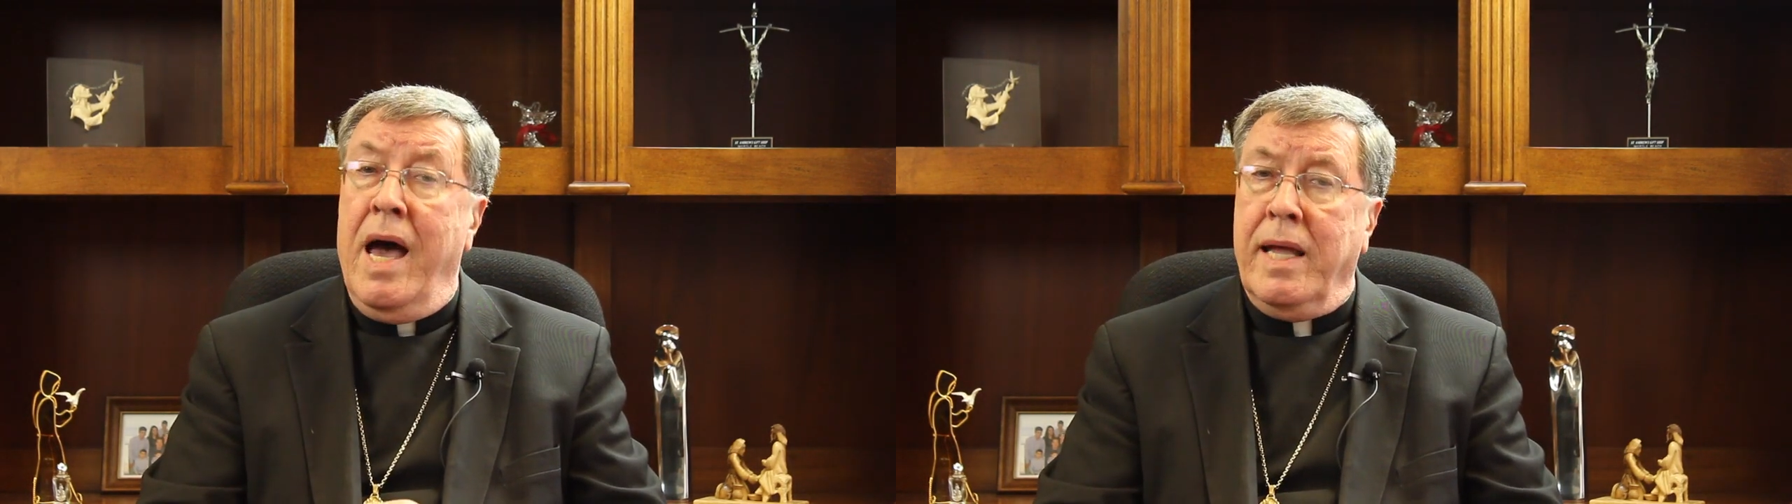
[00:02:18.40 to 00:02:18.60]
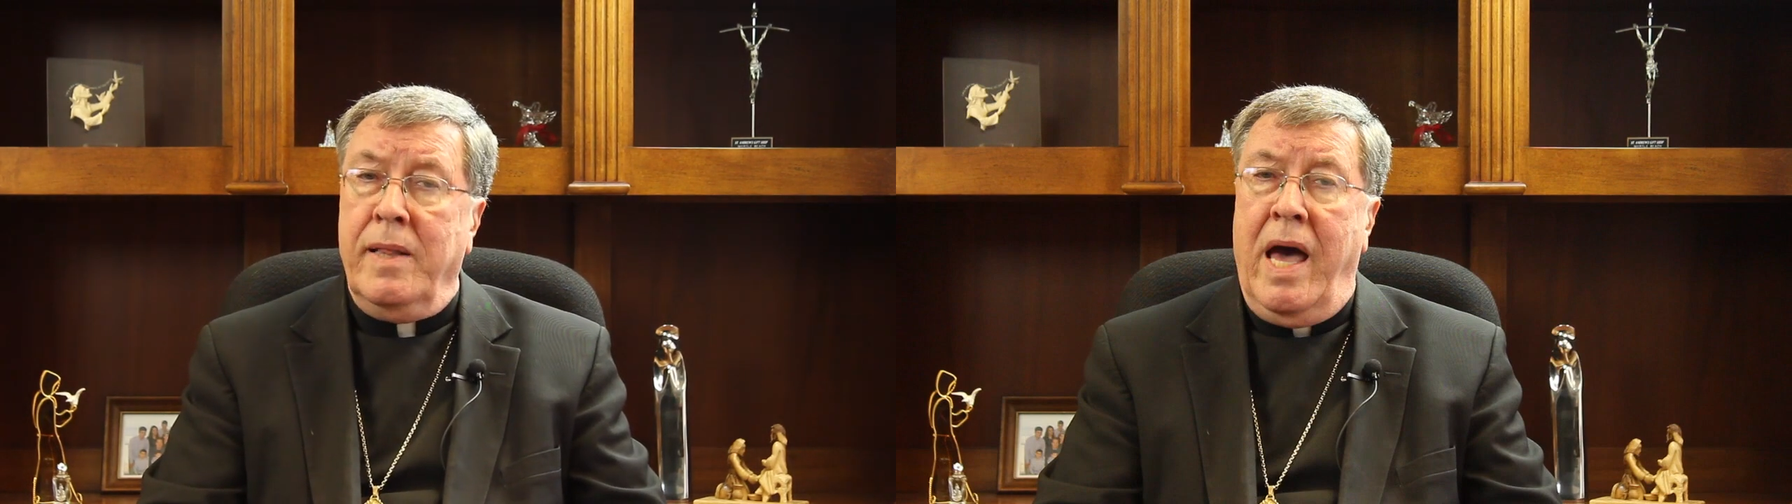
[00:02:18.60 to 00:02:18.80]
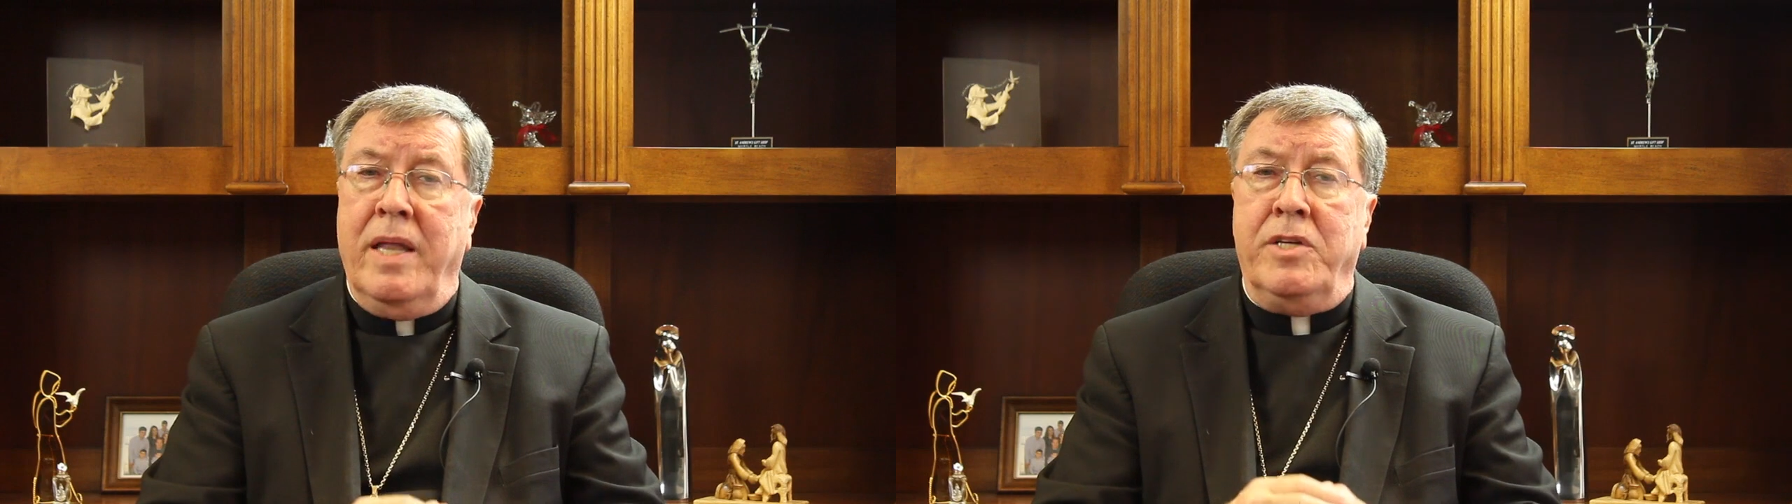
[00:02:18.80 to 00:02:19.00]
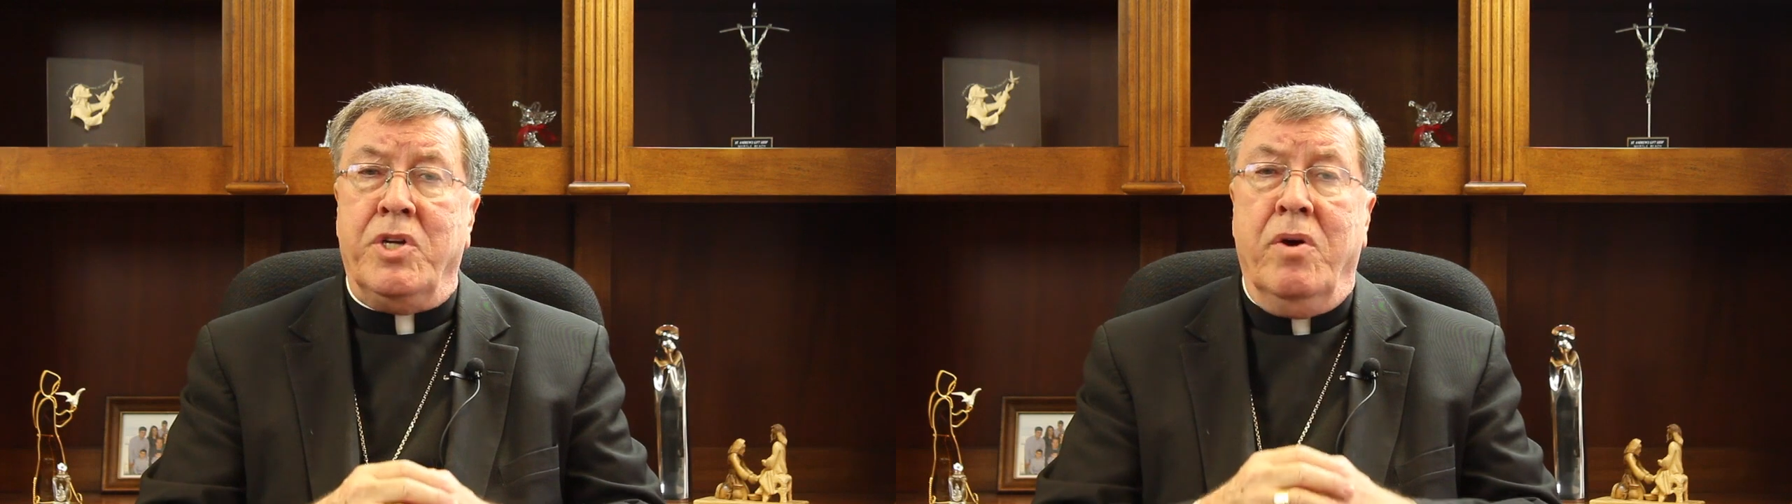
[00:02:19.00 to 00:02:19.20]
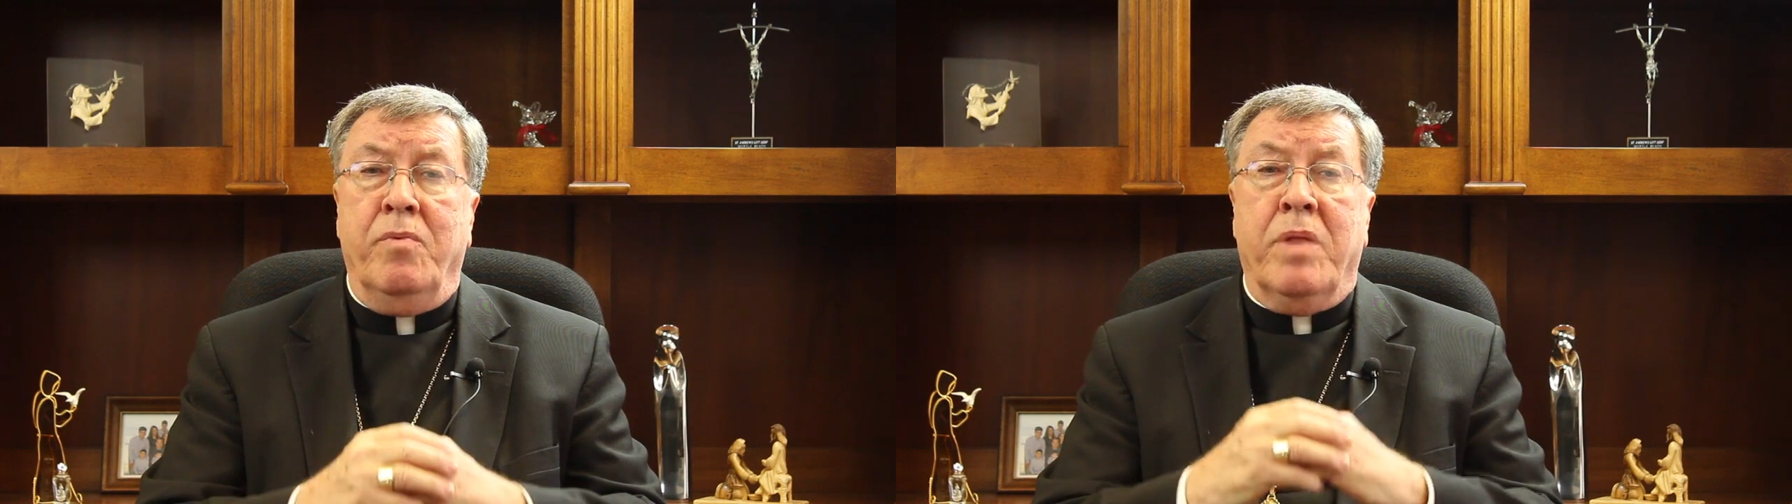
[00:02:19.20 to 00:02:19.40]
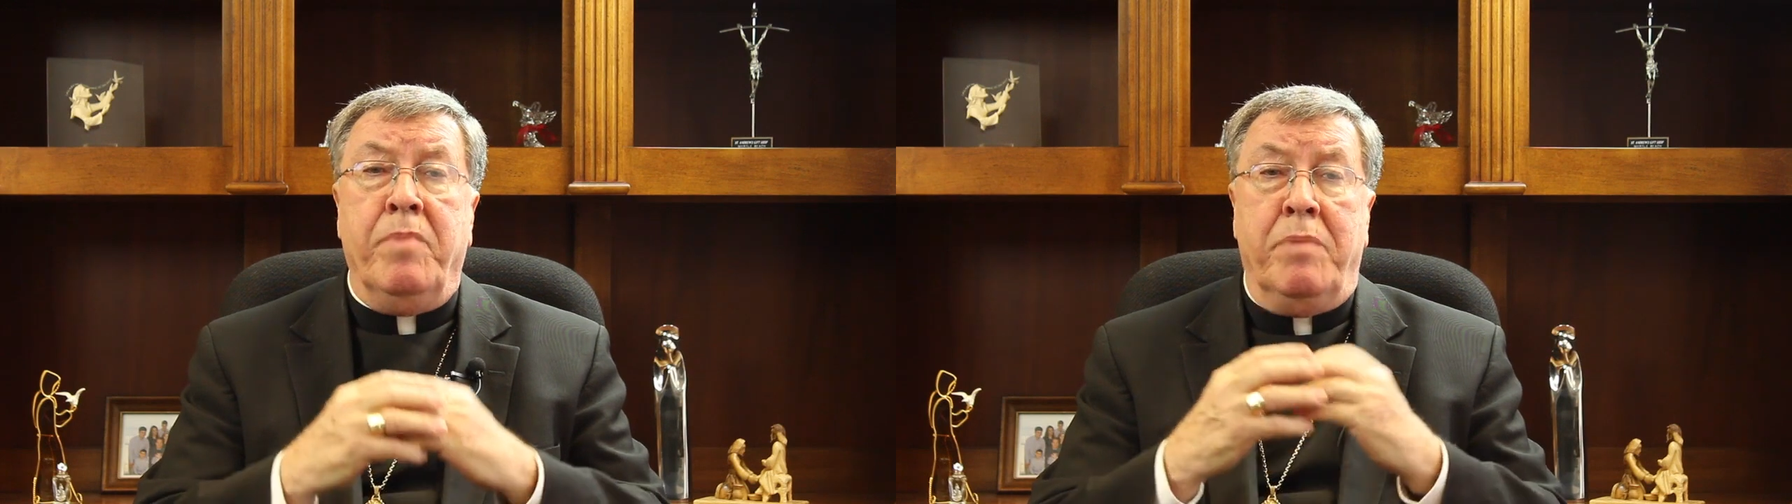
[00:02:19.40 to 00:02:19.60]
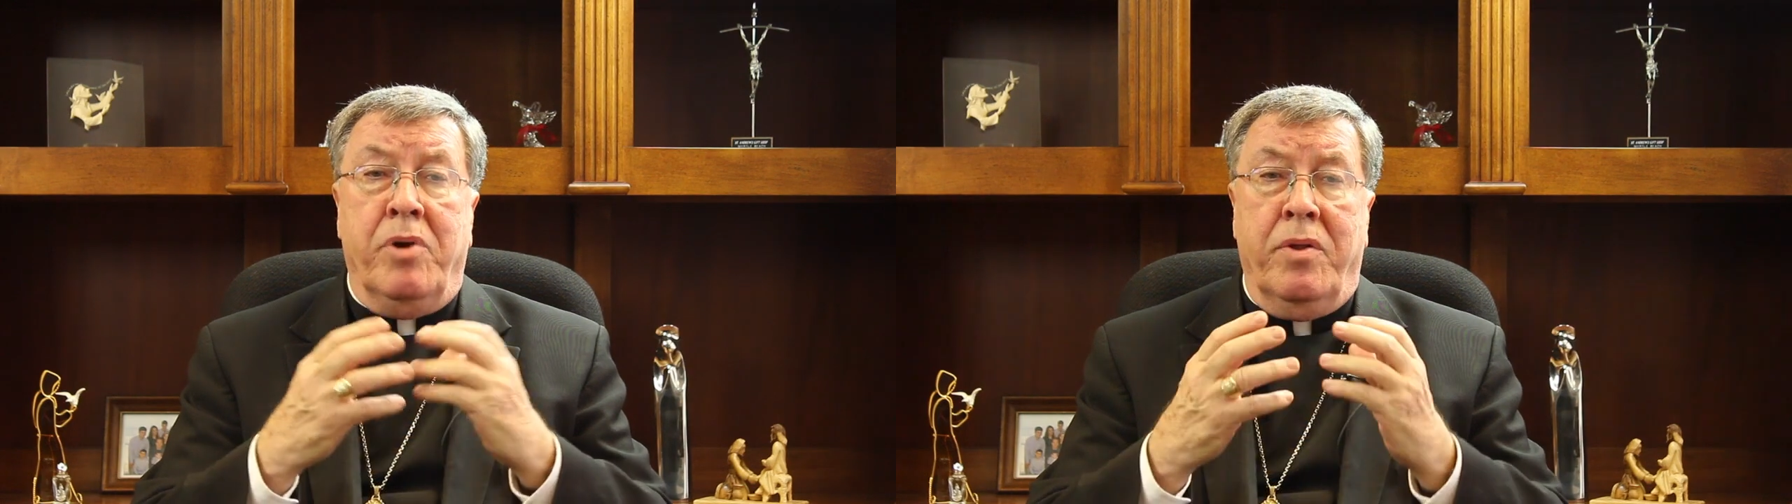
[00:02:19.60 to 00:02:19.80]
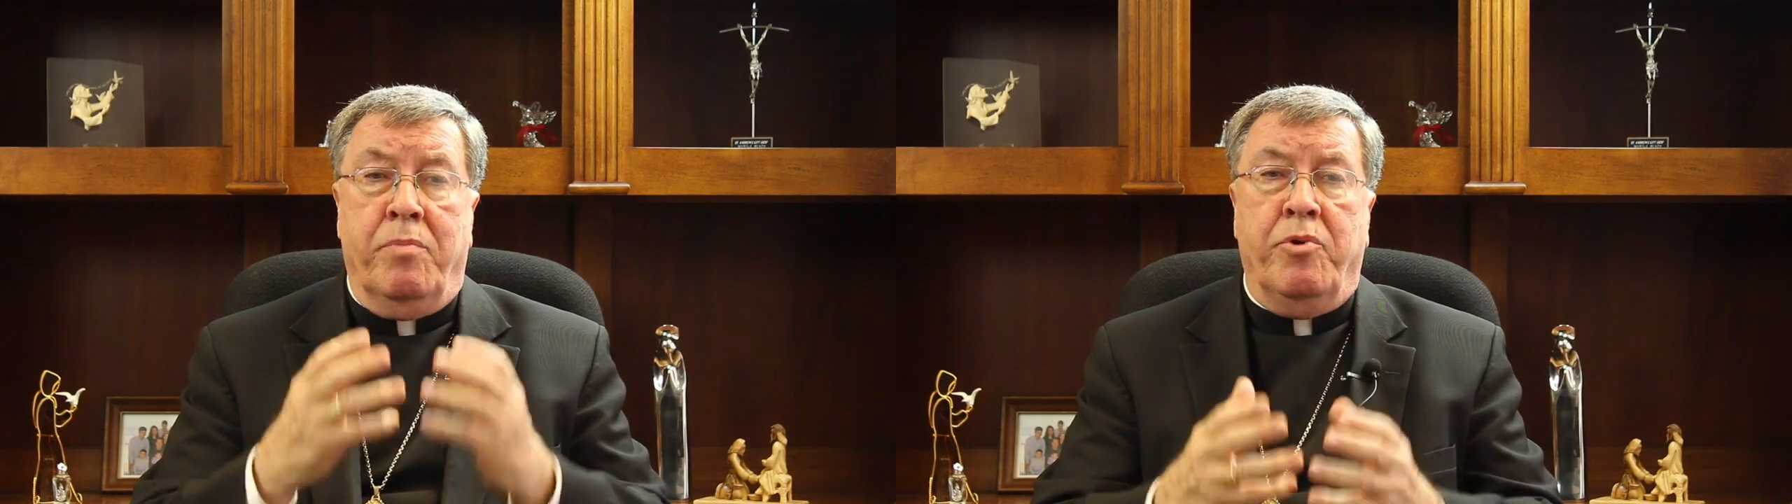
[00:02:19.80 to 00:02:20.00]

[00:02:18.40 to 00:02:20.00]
I gladly share it with my brother